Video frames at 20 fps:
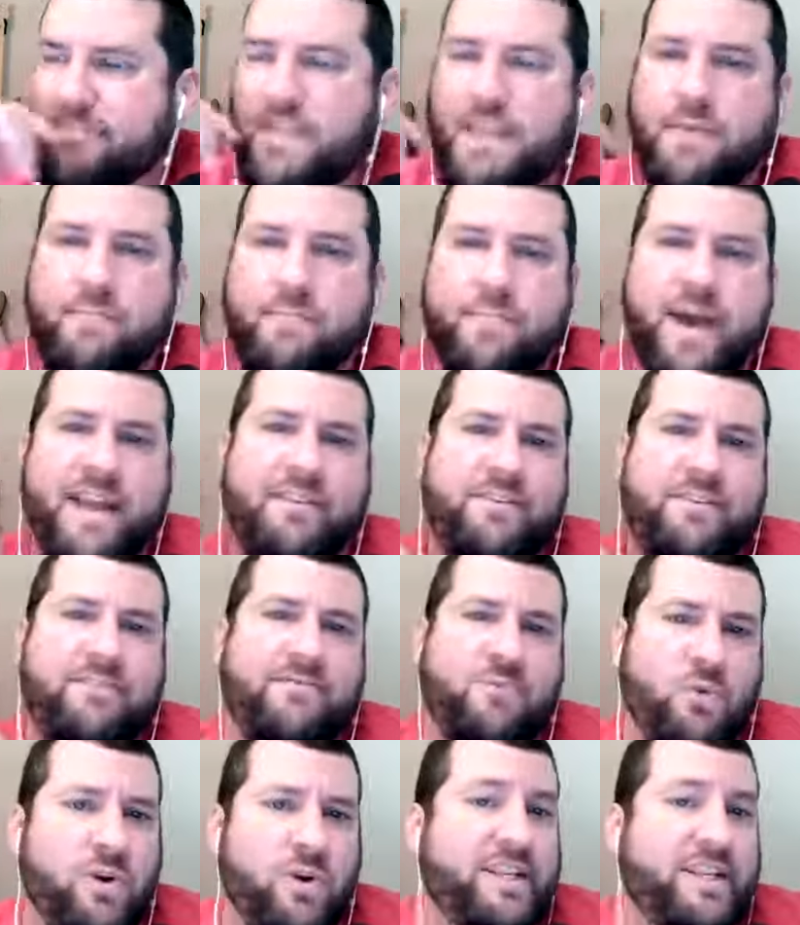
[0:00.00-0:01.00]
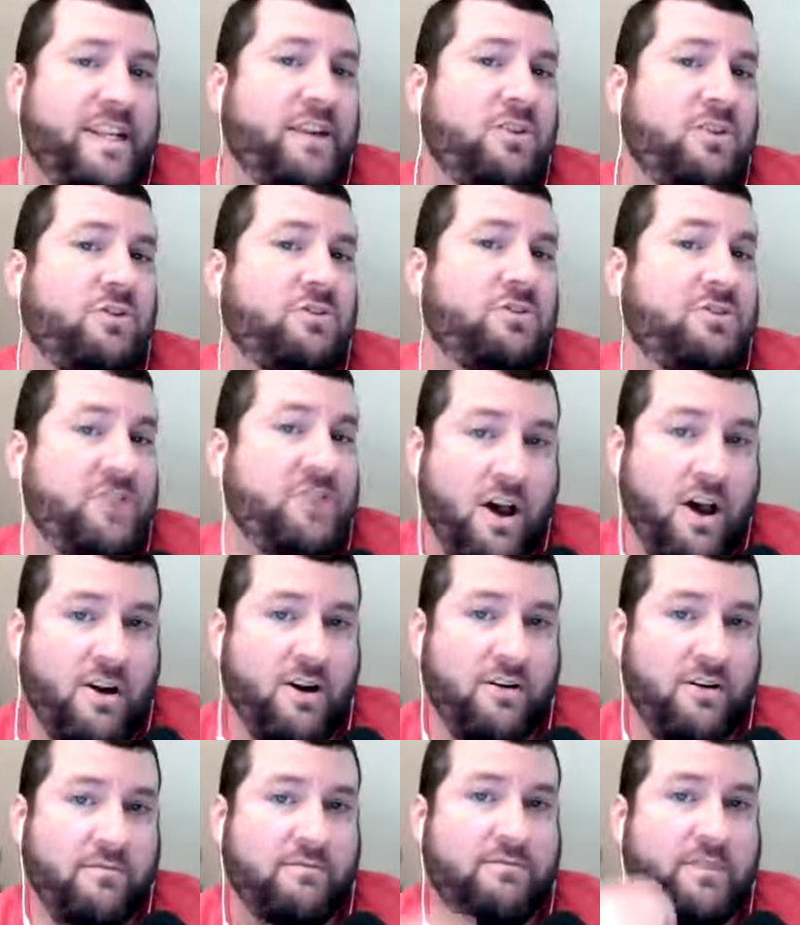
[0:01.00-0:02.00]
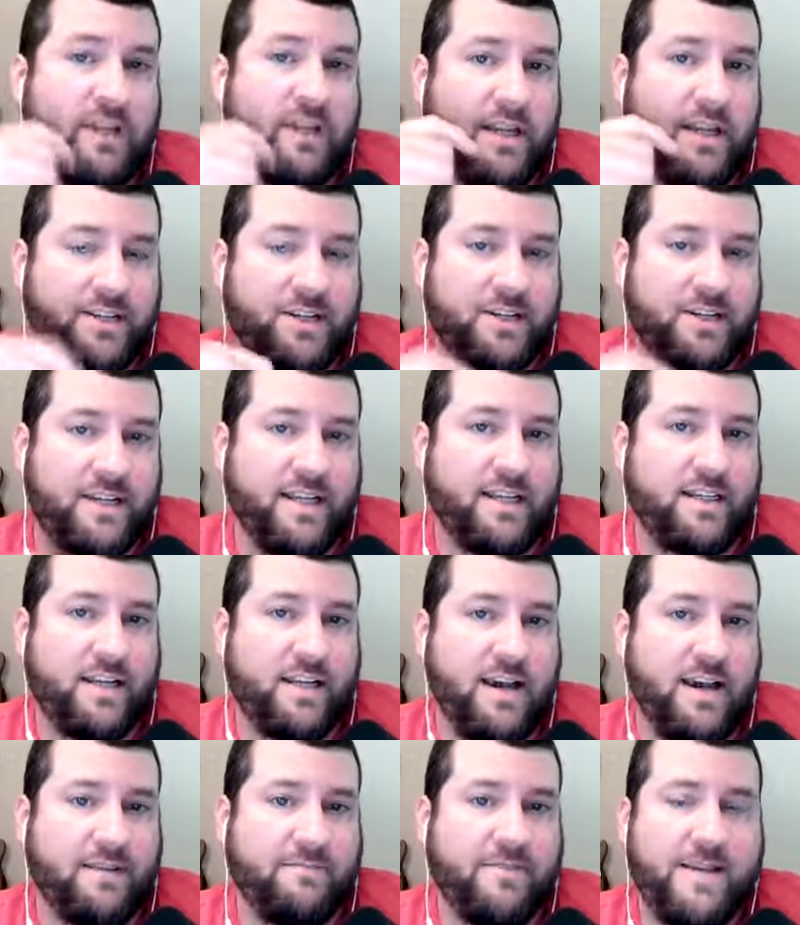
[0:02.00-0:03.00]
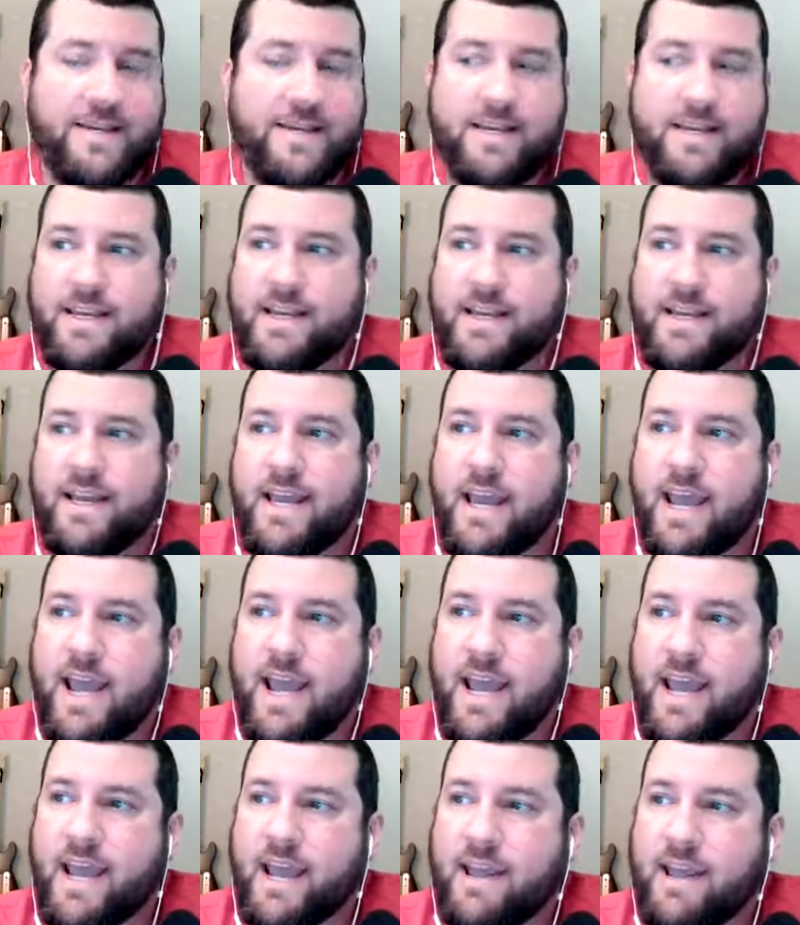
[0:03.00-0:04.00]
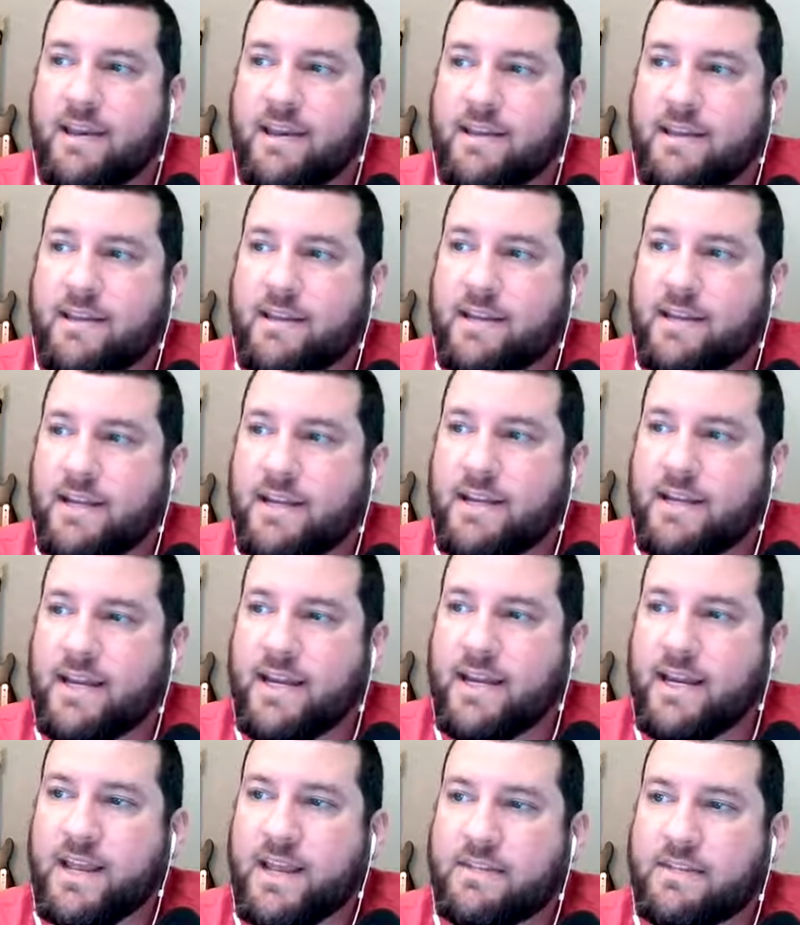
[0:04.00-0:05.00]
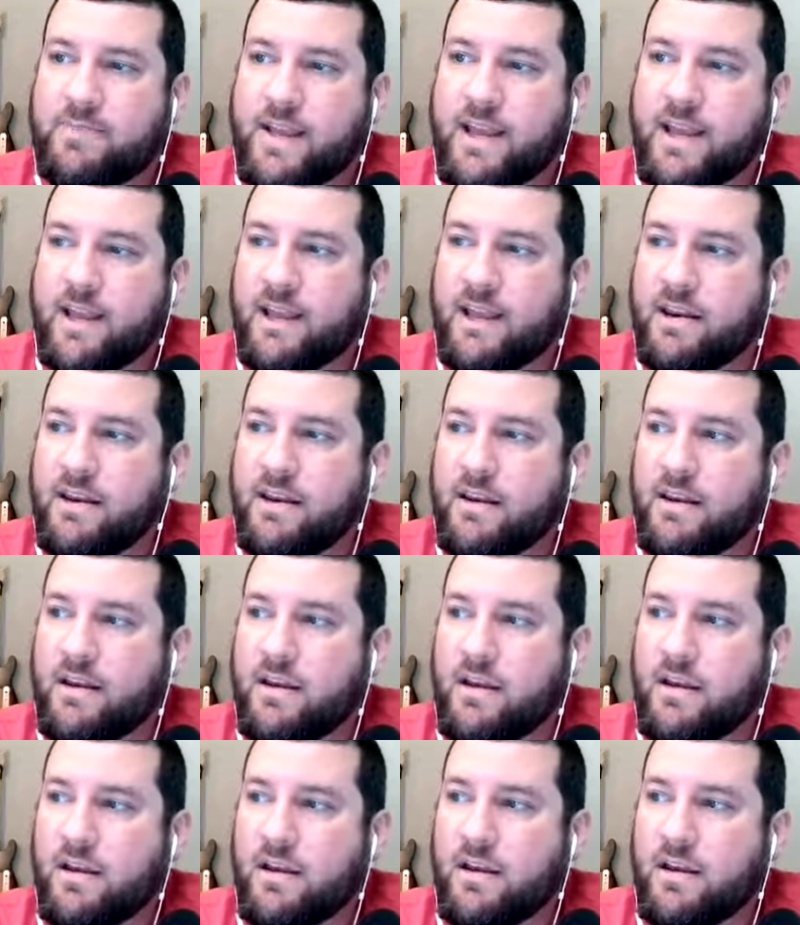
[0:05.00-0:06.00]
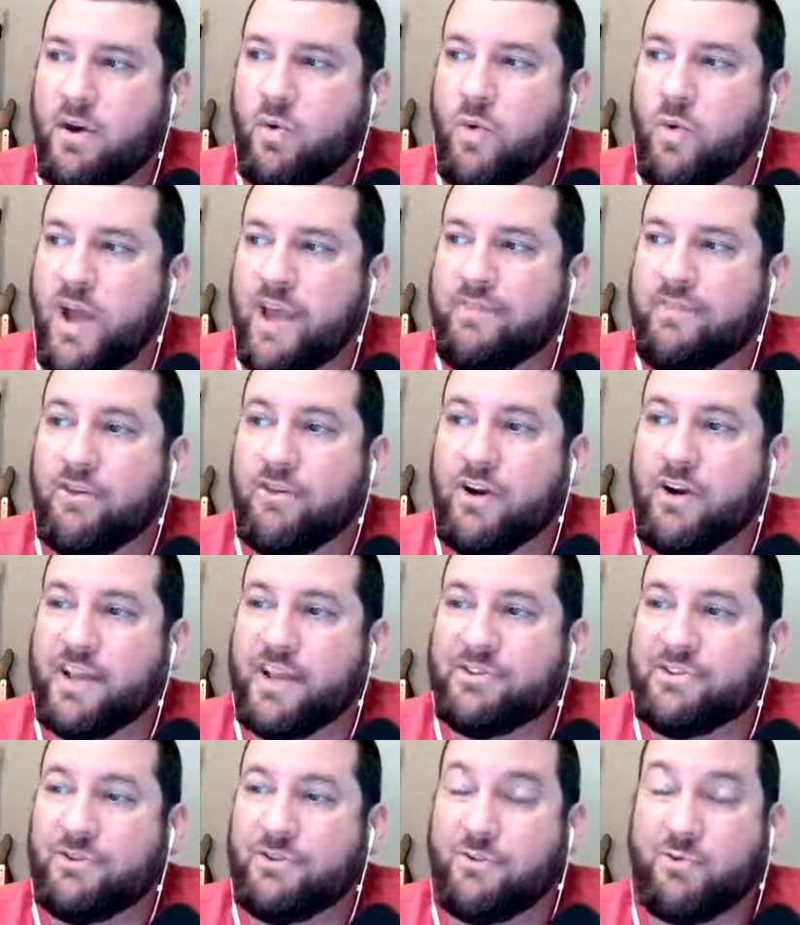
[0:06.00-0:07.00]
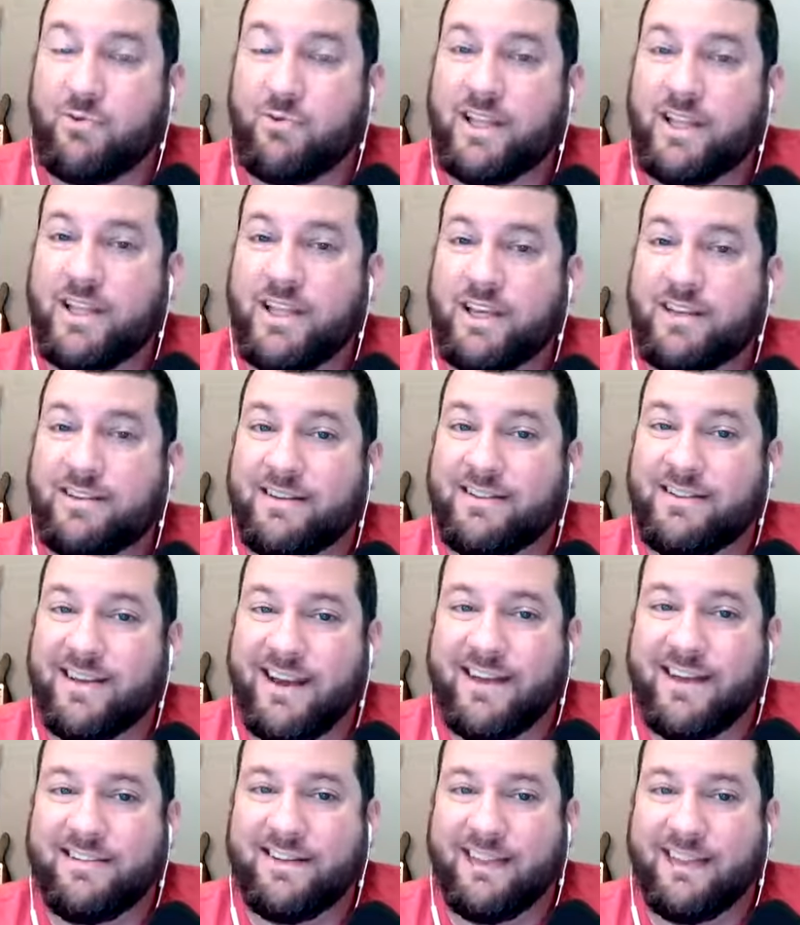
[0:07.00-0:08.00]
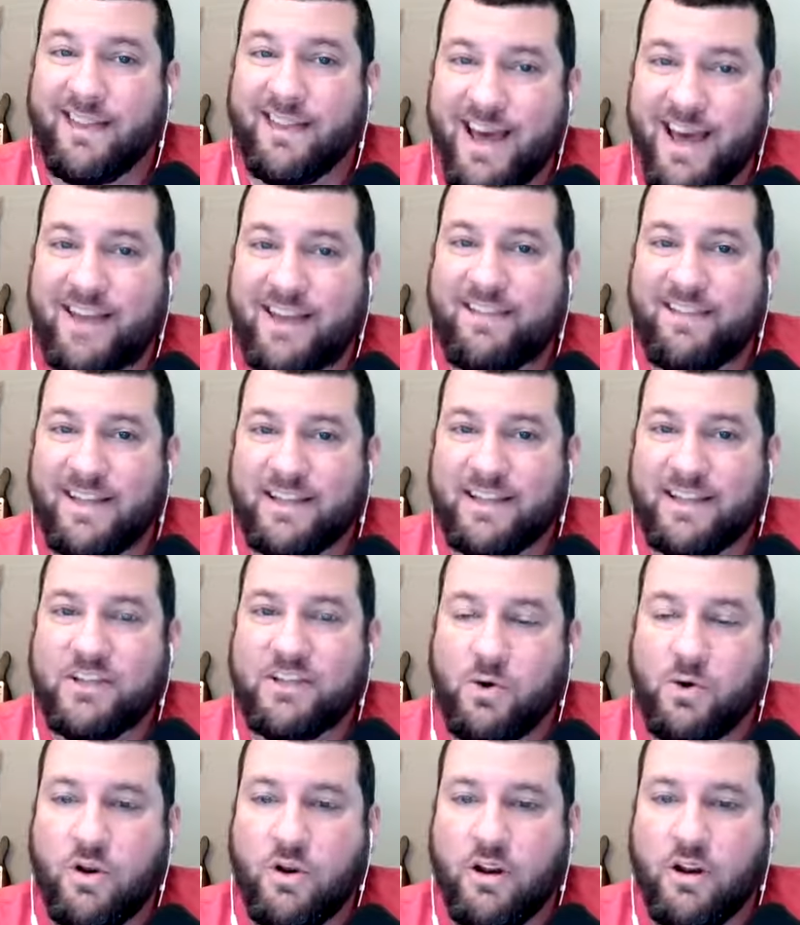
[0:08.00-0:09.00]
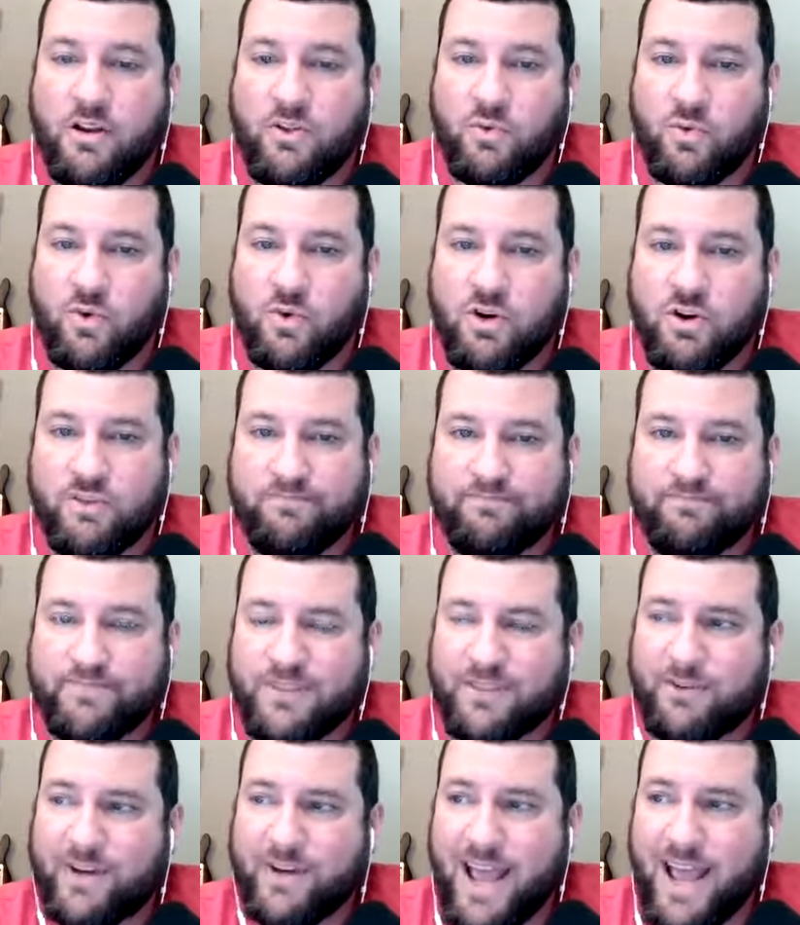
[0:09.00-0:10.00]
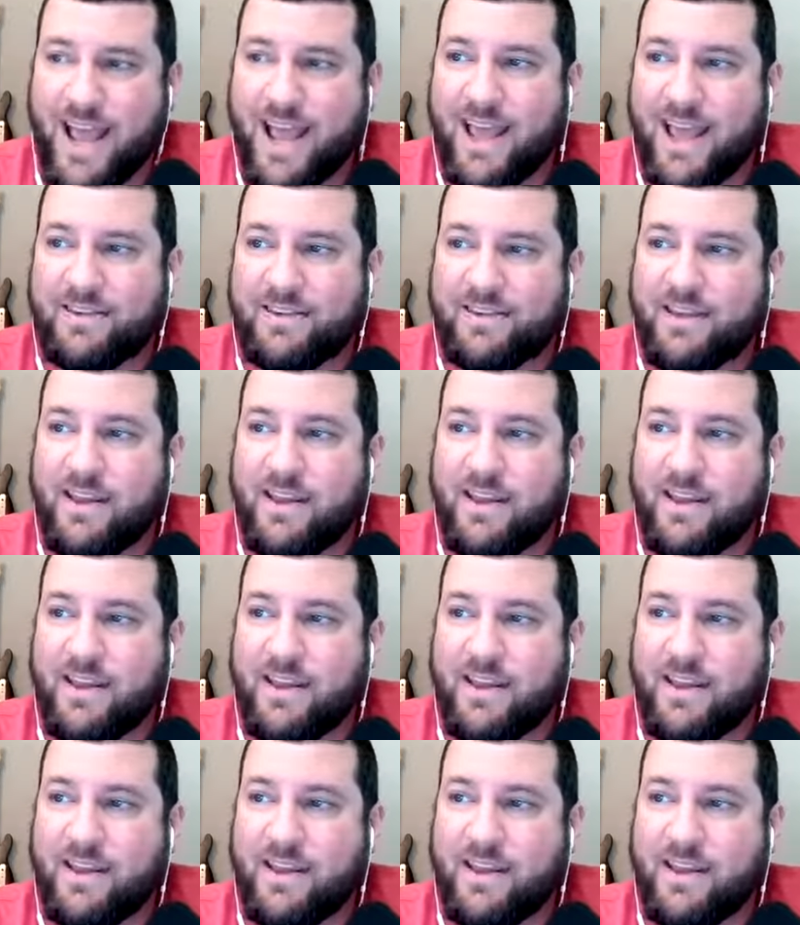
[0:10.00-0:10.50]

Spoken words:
My 14-year-old daughter is on TikTok. And it has been a way for us to really discuss a lot of things going on in the world. So it has,